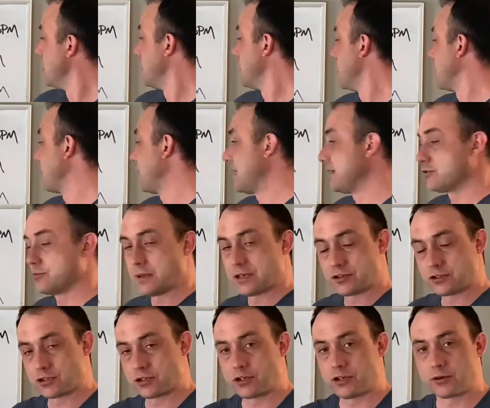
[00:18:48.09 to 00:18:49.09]
All right, so make
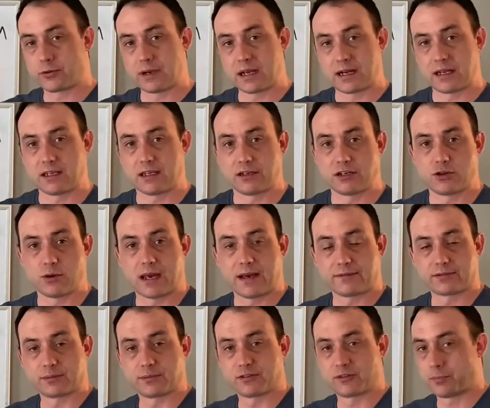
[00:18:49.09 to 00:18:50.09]
sure you're ready and you have
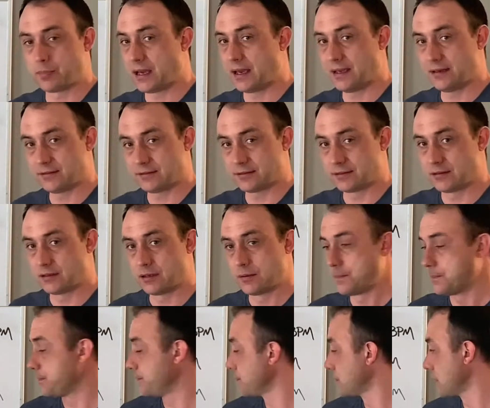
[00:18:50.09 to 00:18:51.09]
some space.
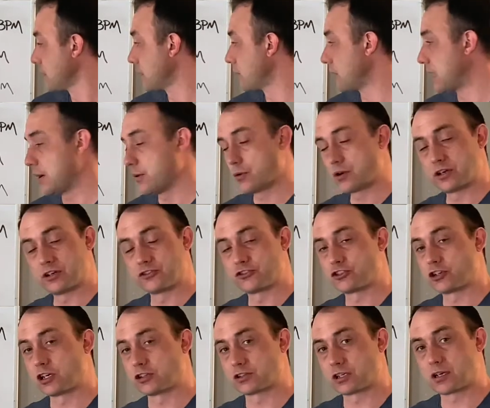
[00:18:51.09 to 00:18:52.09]
All right, we're gonna
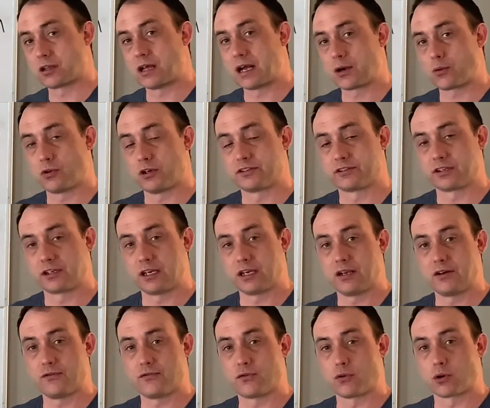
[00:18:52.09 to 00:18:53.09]
start the clock once
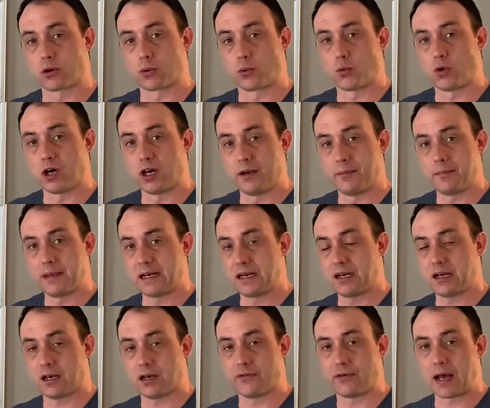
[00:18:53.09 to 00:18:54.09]
again for 1
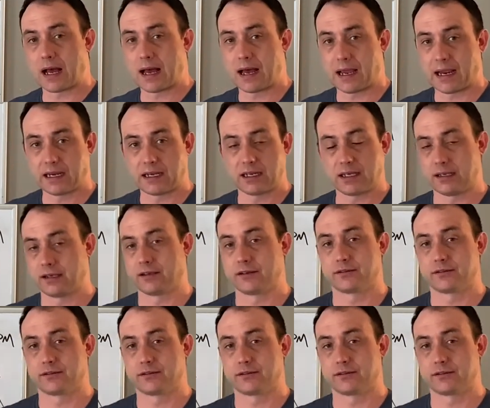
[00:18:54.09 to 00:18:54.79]
minute of high knees.